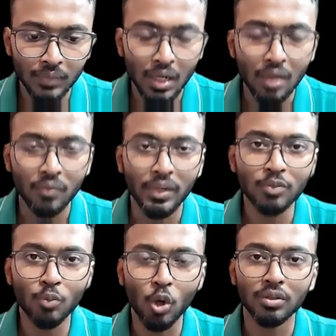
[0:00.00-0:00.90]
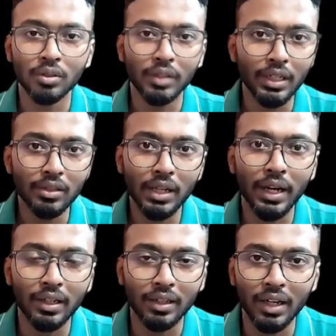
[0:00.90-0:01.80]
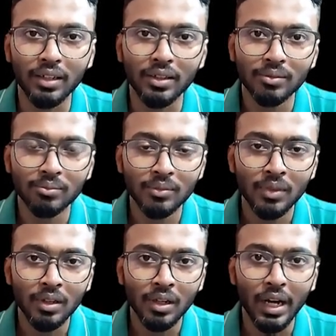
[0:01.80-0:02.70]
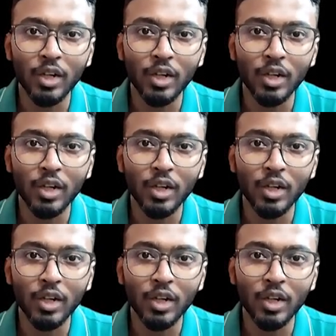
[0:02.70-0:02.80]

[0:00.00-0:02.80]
Flexbox needs the height, right? Height